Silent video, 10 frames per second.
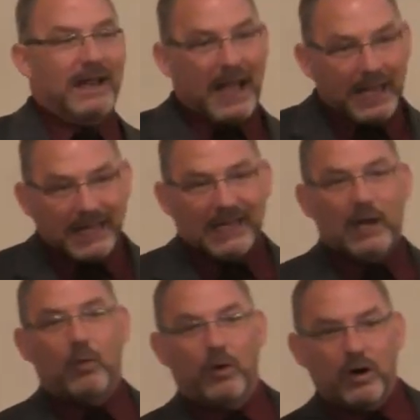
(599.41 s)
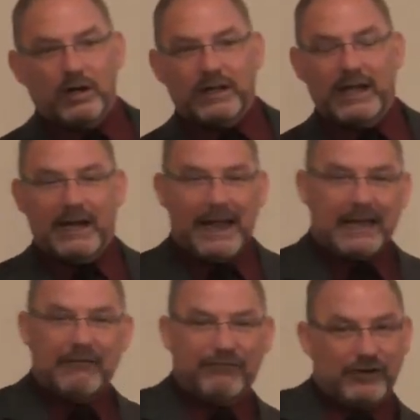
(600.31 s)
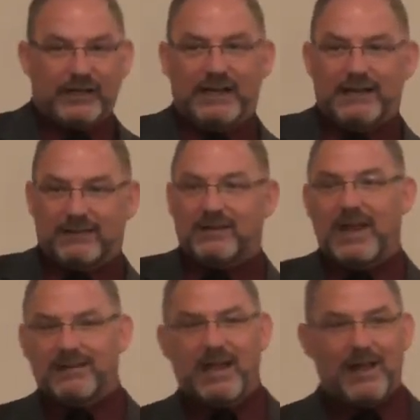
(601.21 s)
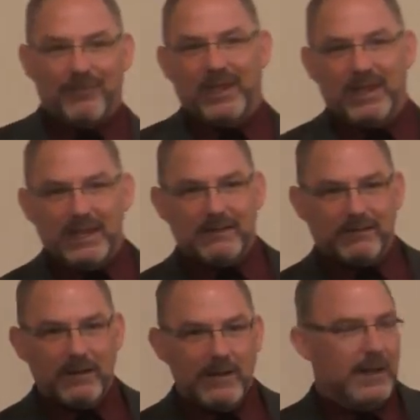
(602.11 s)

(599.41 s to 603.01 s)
and I can get working and I can forget to take time to eat.